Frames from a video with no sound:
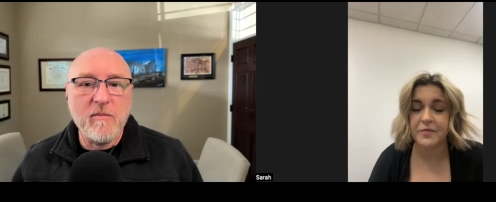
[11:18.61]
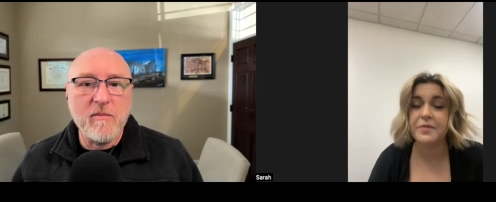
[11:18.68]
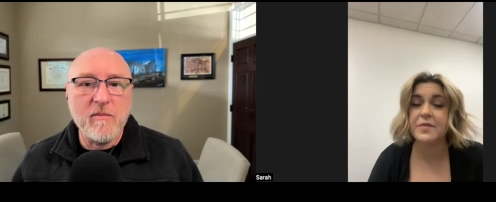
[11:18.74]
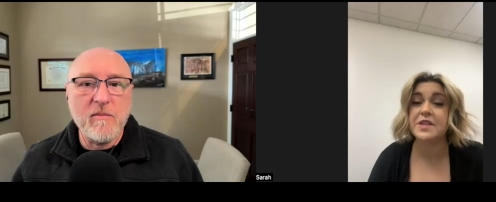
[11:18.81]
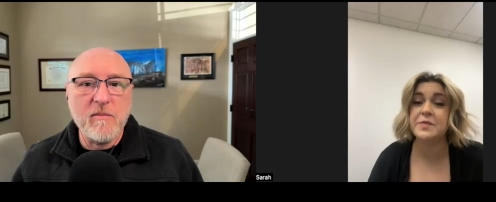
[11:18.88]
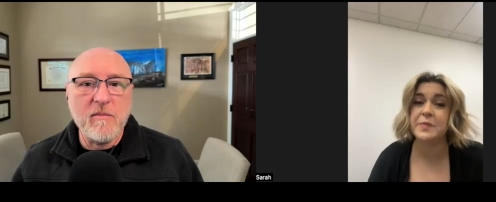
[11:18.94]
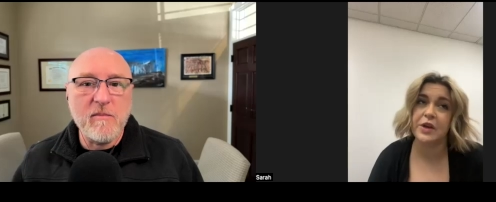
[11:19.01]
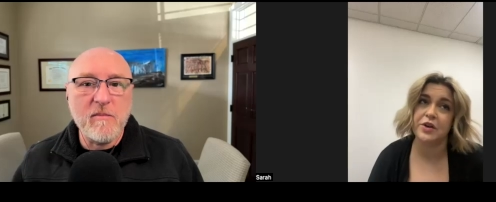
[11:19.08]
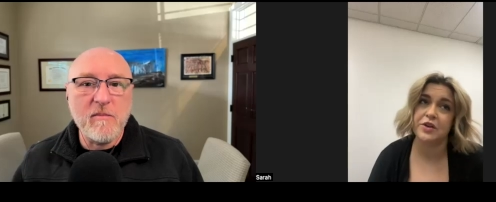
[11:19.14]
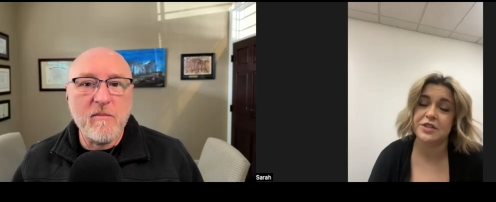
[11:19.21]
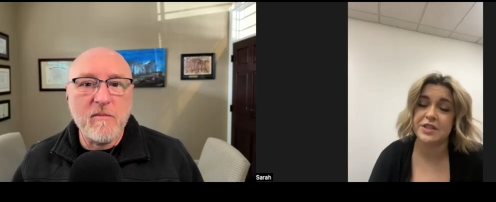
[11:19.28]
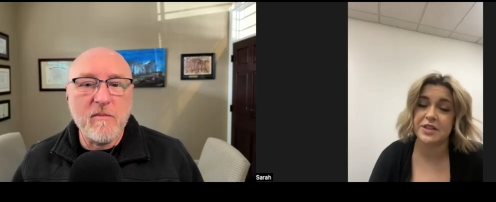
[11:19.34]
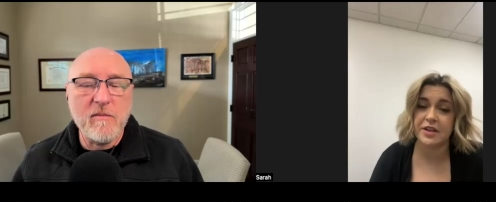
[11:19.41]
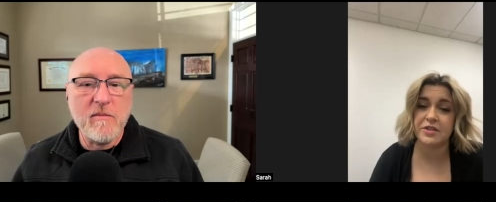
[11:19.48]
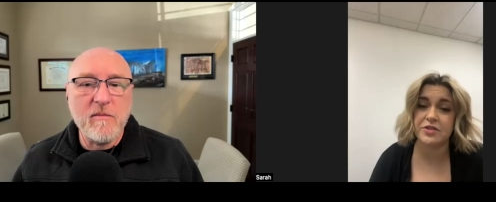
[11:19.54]
Speaker 1: the speakers
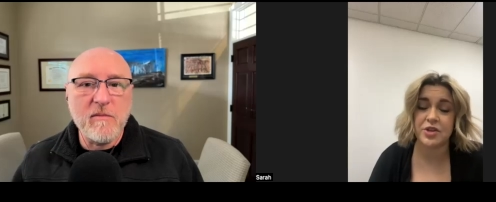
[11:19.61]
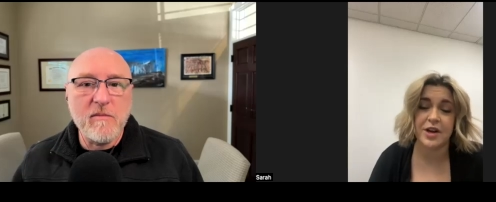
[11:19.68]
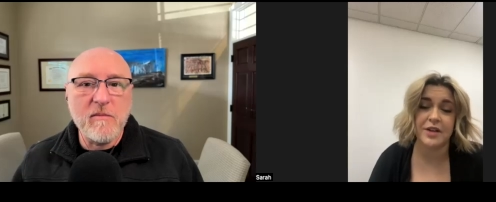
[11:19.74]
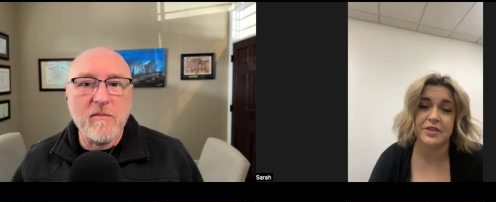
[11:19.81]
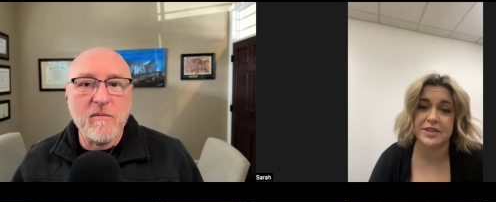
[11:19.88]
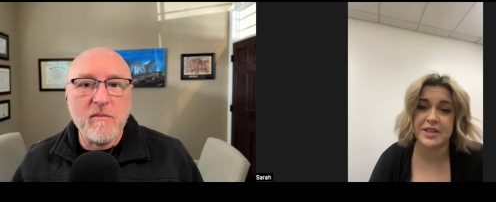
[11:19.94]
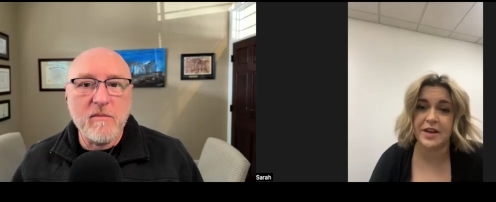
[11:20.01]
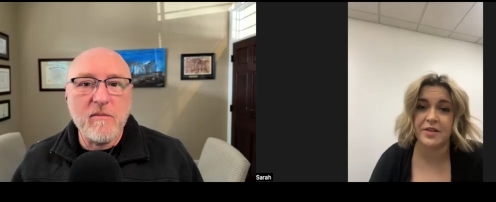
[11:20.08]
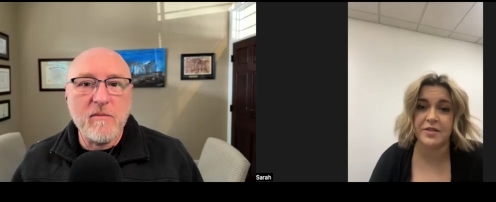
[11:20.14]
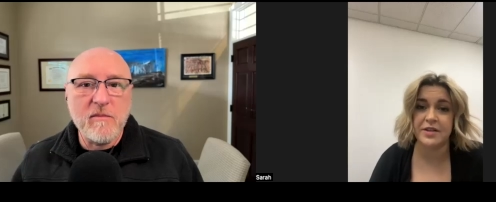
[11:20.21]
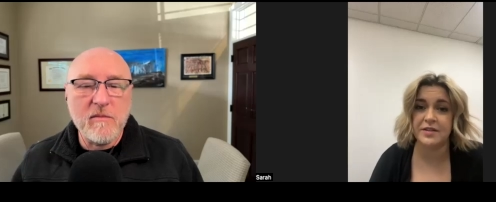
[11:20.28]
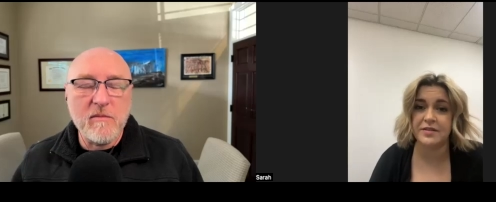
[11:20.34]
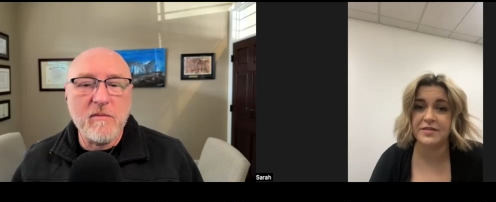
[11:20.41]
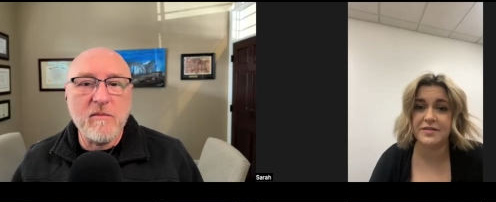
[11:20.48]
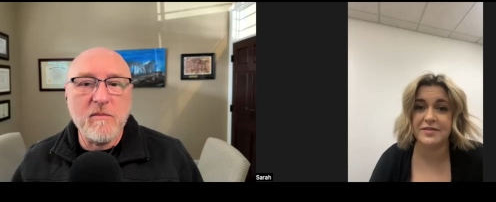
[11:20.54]
to travel down.
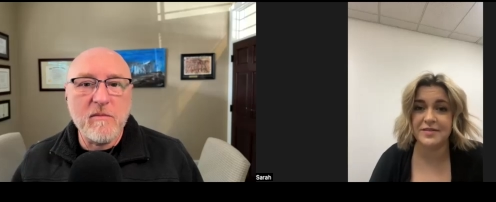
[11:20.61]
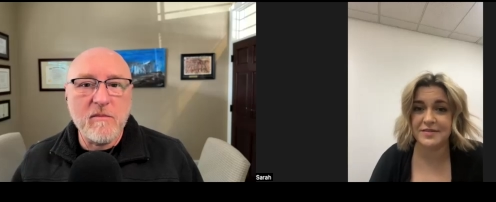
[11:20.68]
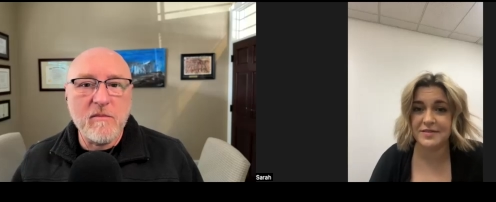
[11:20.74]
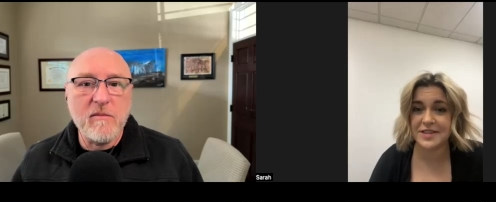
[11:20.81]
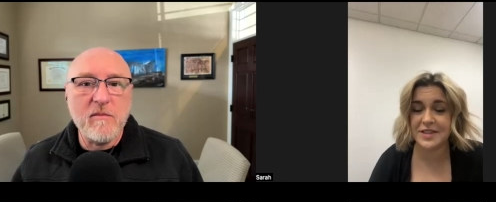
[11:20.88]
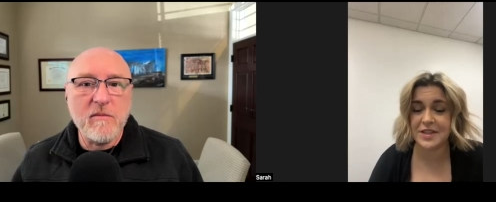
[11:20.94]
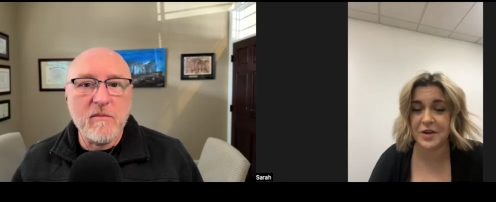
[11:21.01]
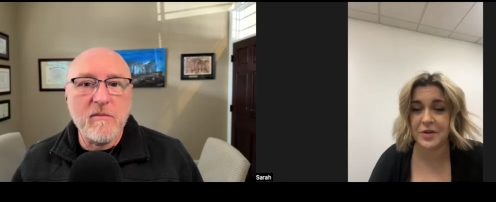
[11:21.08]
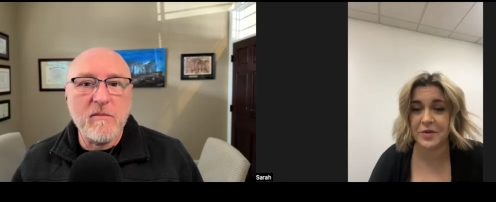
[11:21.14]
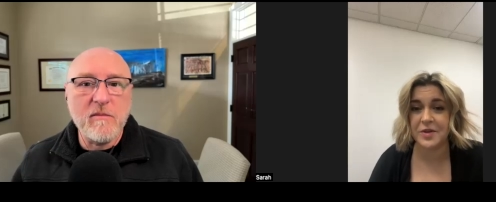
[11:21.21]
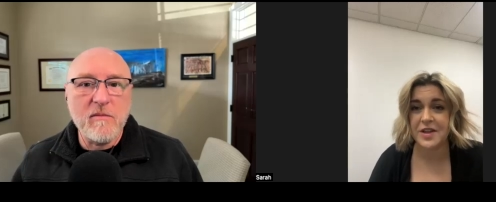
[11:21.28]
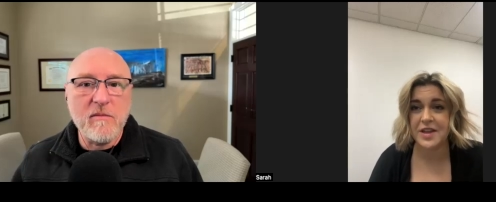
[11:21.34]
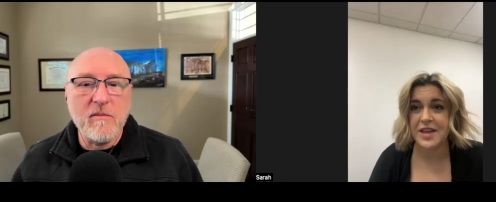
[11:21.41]
And so